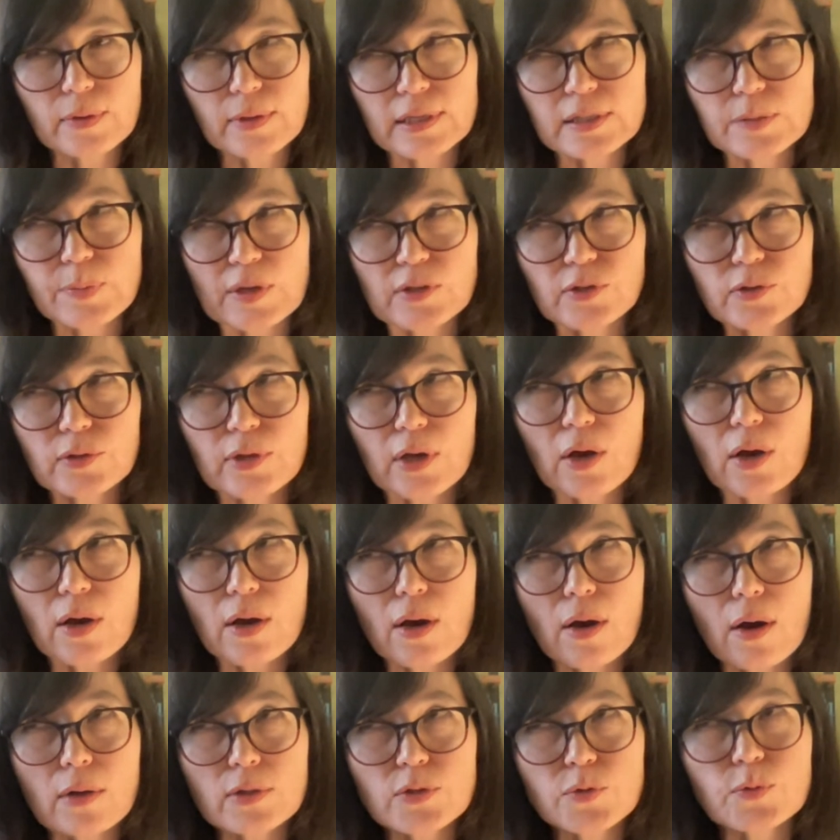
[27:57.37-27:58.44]
especially
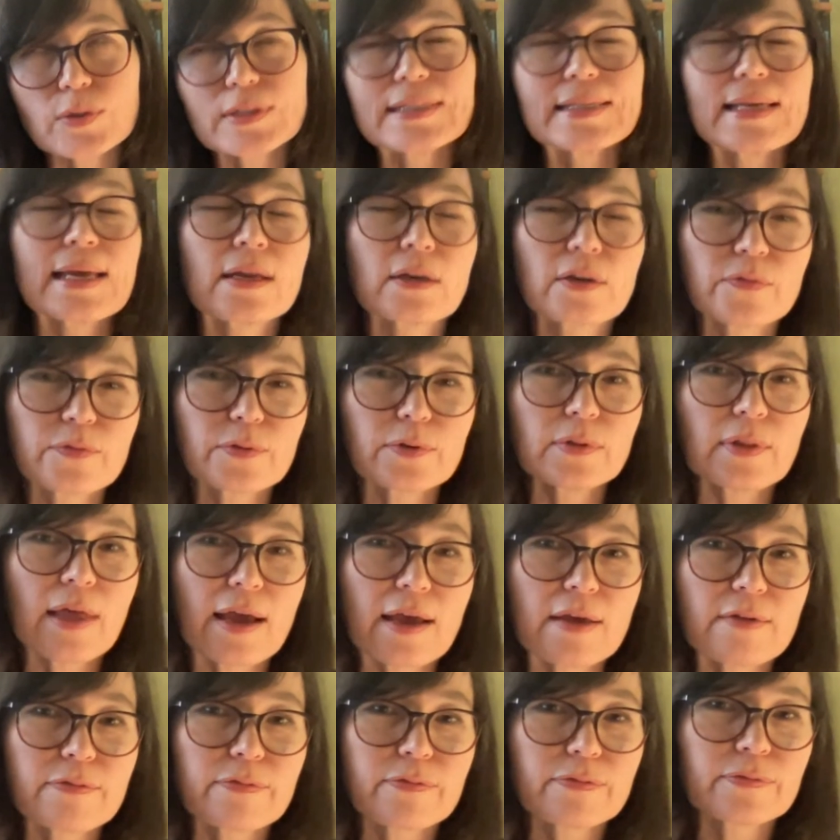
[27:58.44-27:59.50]
towards the end of her
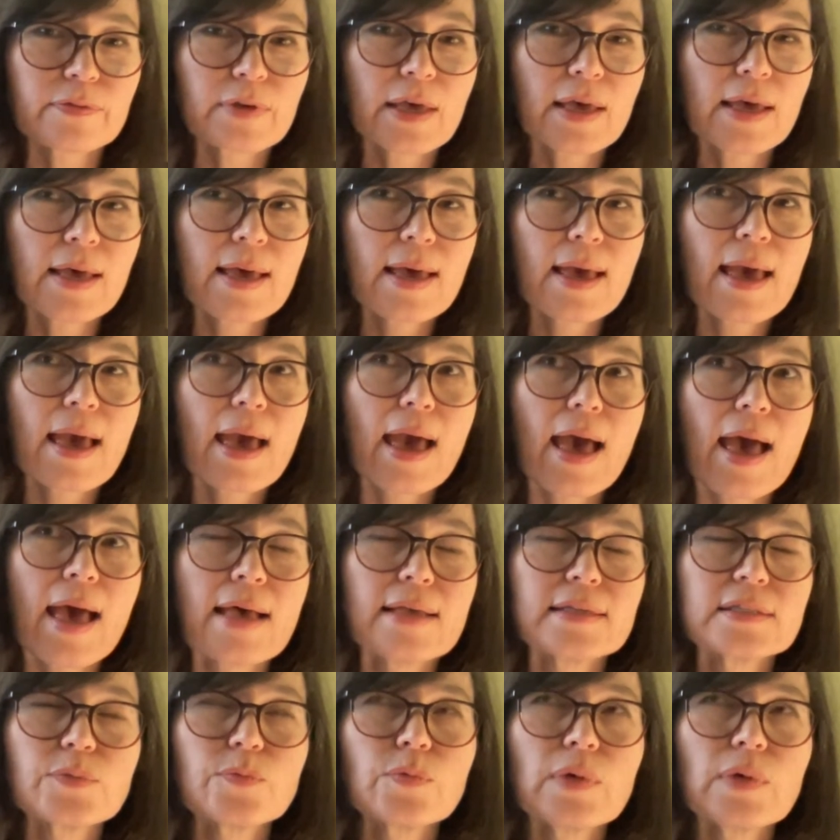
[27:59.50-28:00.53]
life, as